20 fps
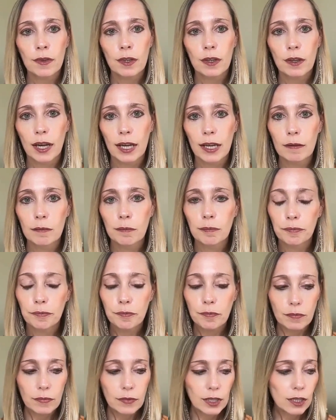Okay.
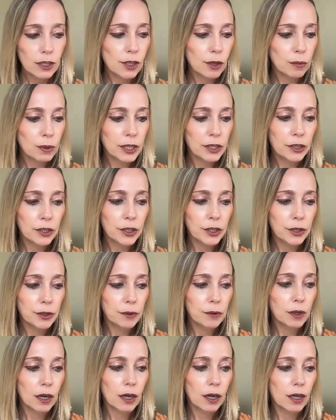So whether
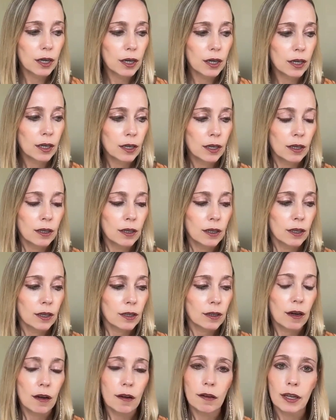you are
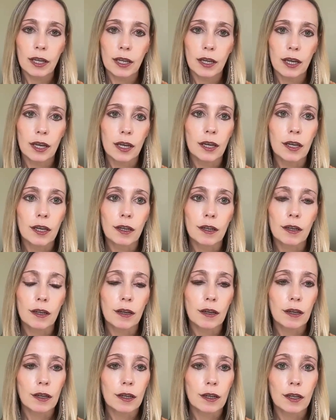calling in
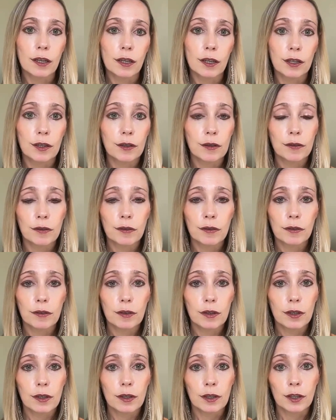a
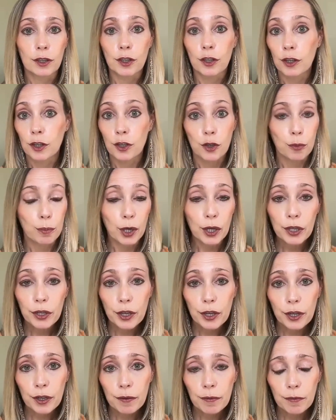new
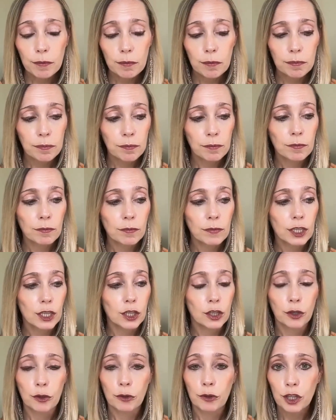partner, a
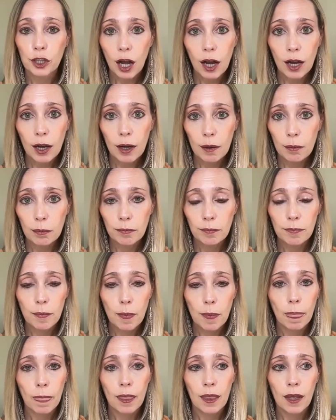new job,
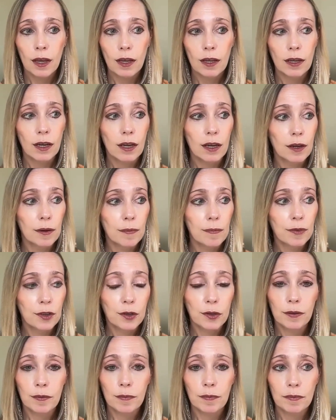um,
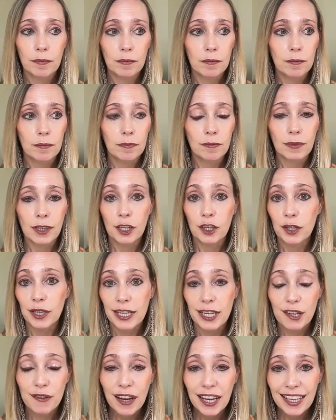
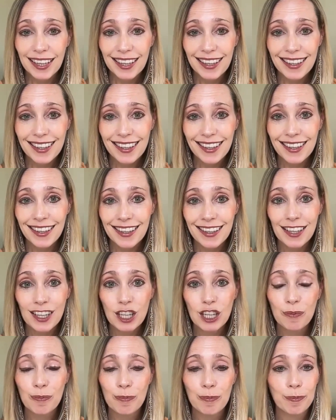increased
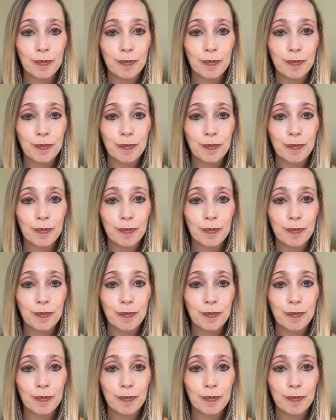finances,